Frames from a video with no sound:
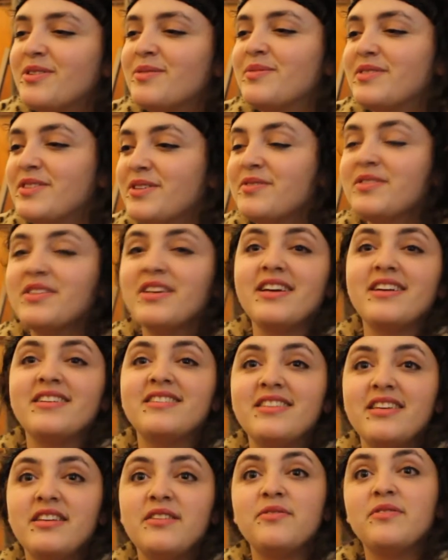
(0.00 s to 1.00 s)
themselves. Like I
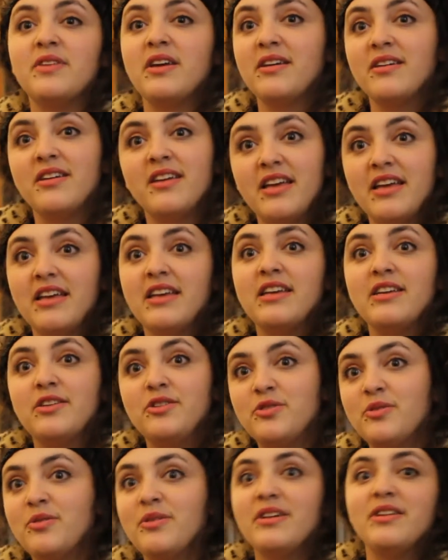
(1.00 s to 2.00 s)
said, if they
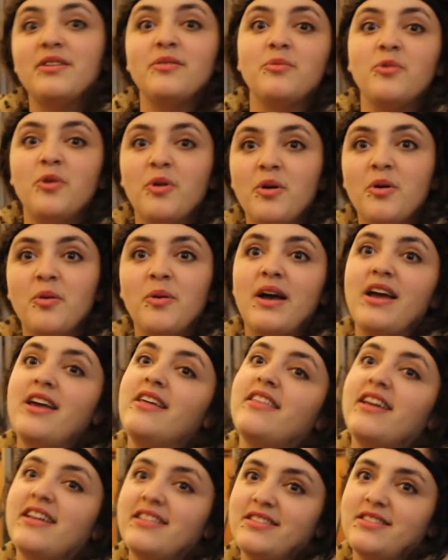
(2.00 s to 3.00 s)
enjoy it and walk
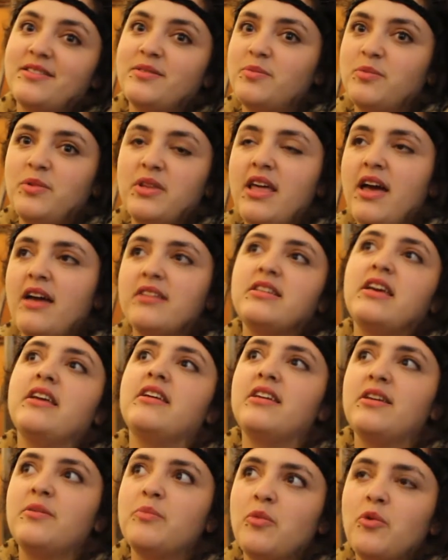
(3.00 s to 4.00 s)
away, that's without
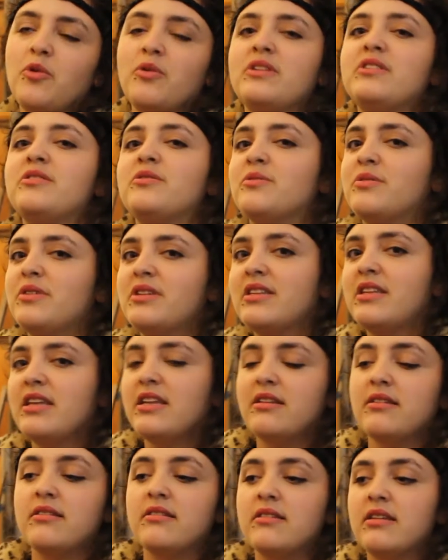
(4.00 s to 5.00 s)
taking more into it,
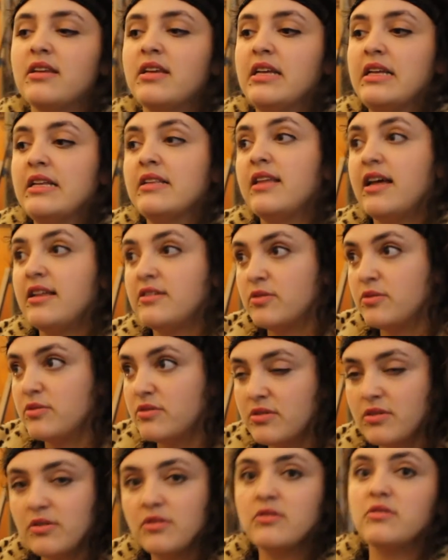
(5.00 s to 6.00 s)
then that's
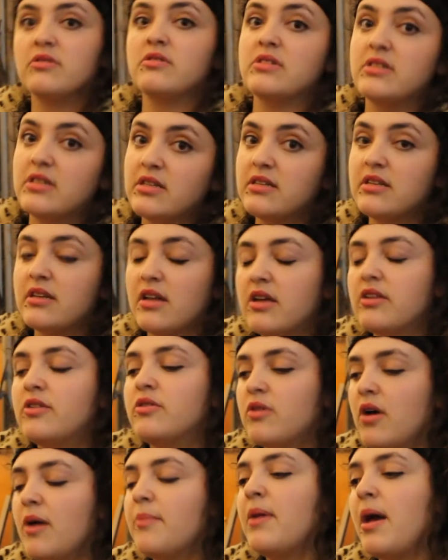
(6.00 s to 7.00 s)
also, you
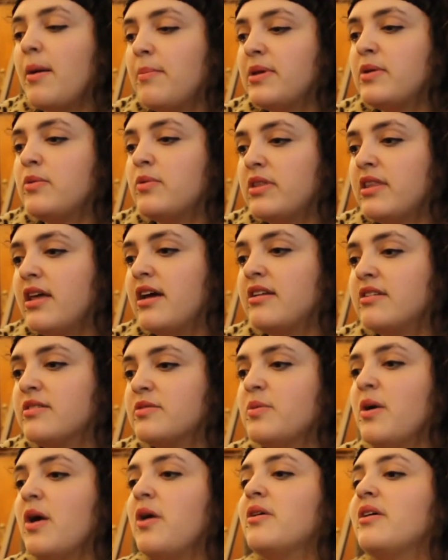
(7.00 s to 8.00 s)
know, I'm happy with that
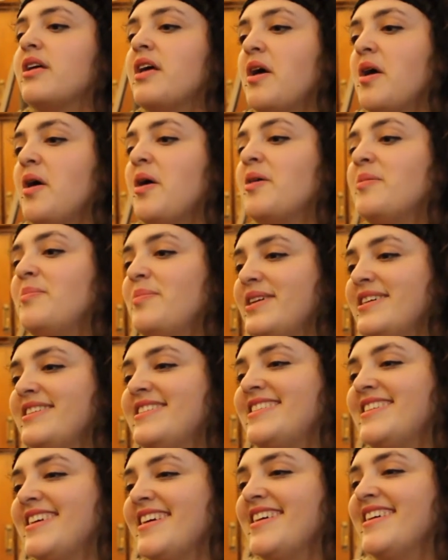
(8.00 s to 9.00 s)
as well.
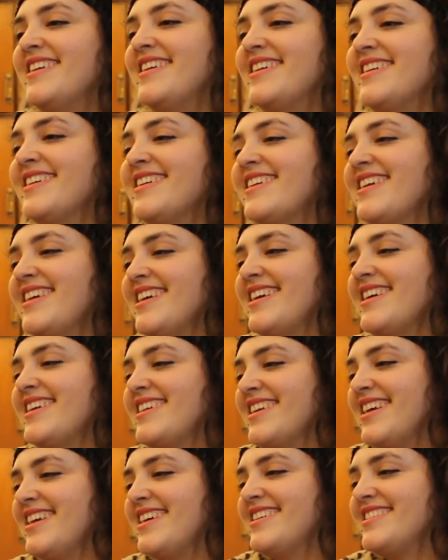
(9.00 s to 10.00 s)
But
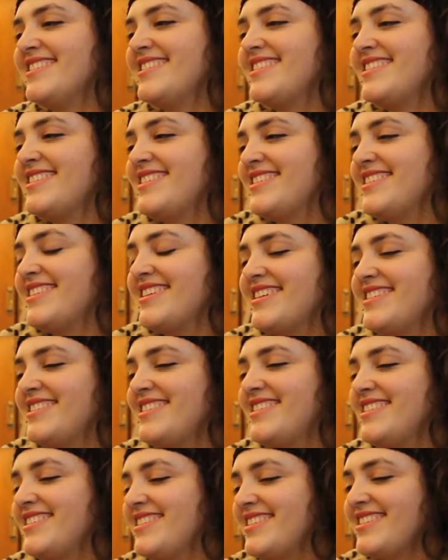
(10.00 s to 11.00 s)
yeah,
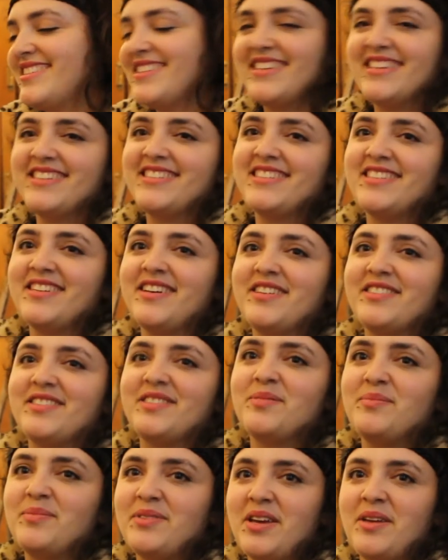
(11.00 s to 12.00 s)
it's nice
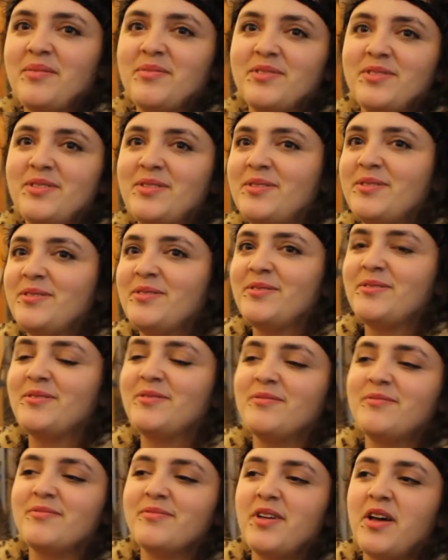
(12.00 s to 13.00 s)
to be able
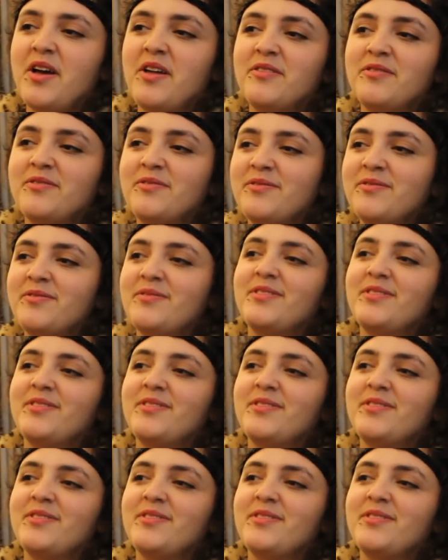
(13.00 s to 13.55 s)
to kind of